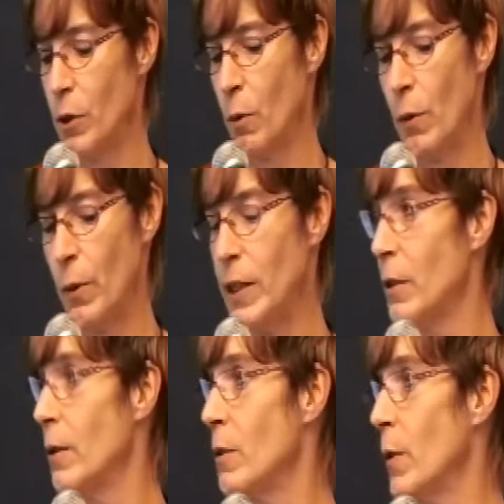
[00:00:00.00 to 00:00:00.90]
So what we
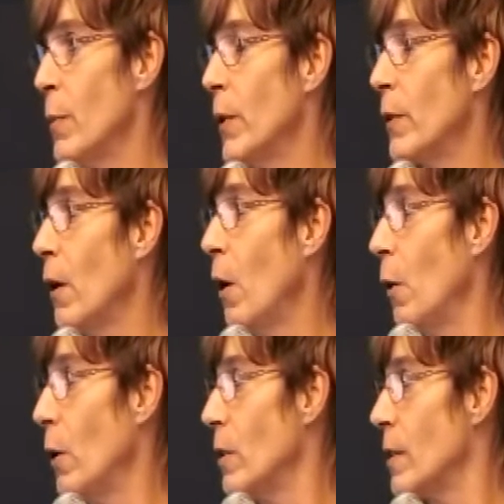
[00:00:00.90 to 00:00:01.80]
do is we put the
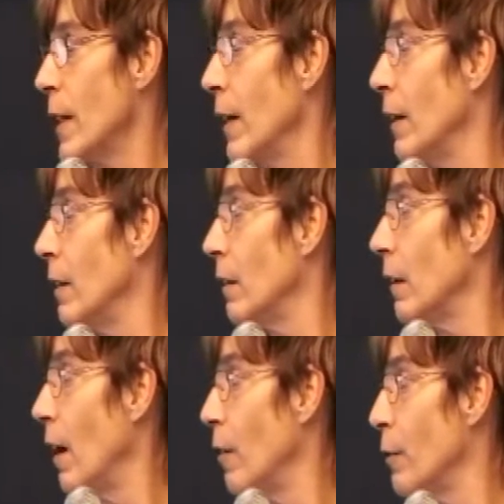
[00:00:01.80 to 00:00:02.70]
whole
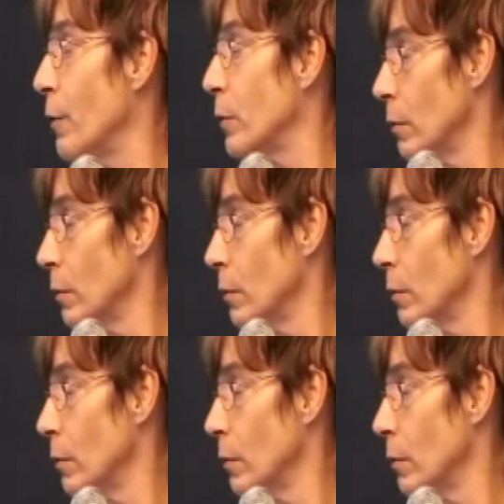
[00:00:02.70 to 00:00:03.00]
skid of